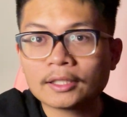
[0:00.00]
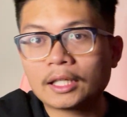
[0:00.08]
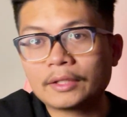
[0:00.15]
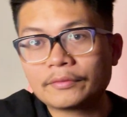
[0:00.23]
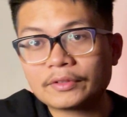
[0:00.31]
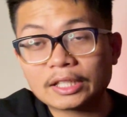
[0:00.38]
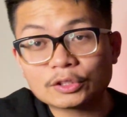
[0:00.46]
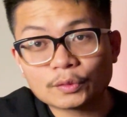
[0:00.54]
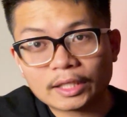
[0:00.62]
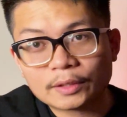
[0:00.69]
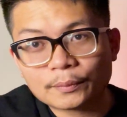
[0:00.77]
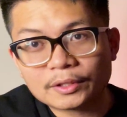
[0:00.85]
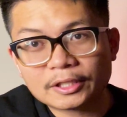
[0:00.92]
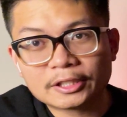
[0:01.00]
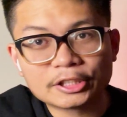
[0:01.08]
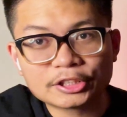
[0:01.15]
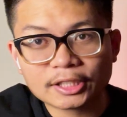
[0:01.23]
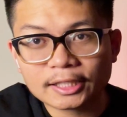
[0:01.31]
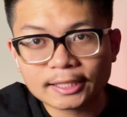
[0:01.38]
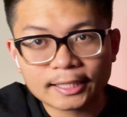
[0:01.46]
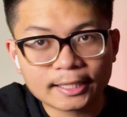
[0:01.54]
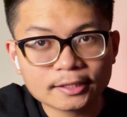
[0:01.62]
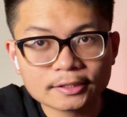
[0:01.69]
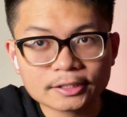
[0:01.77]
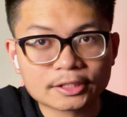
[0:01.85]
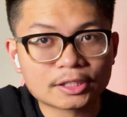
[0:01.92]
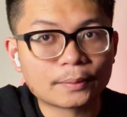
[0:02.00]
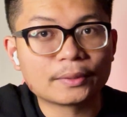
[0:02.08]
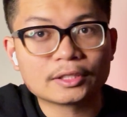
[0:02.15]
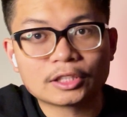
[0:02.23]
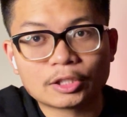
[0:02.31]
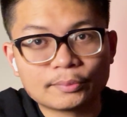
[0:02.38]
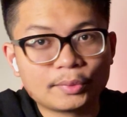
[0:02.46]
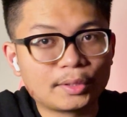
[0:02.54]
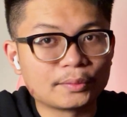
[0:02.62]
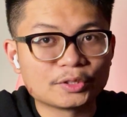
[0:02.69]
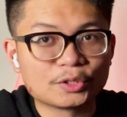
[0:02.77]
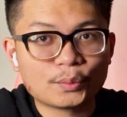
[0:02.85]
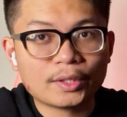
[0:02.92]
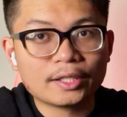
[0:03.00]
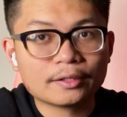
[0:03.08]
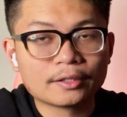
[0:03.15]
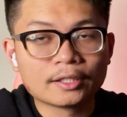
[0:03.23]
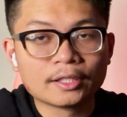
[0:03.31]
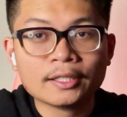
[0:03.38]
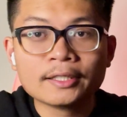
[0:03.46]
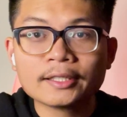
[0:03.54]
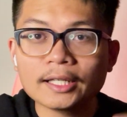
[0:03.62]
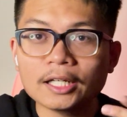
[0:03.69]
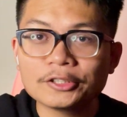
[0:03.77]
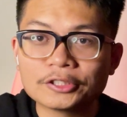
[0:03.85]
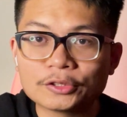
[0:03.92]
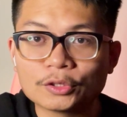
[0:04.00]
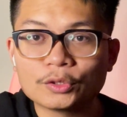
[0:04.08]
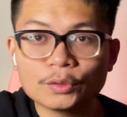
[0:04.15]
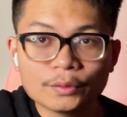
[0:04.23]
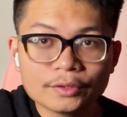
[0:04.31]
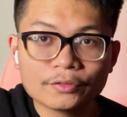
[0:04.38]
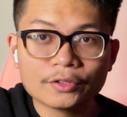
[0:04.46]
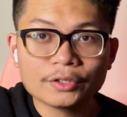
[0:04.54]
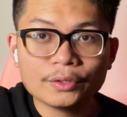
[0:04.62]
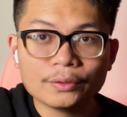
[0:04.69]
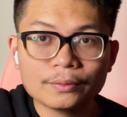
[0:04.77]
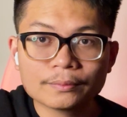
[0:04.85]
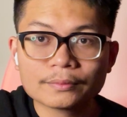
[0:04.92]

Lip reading: And if you guys would like me to teach anything else, just comment it down below as well, and I'll try to do it for you.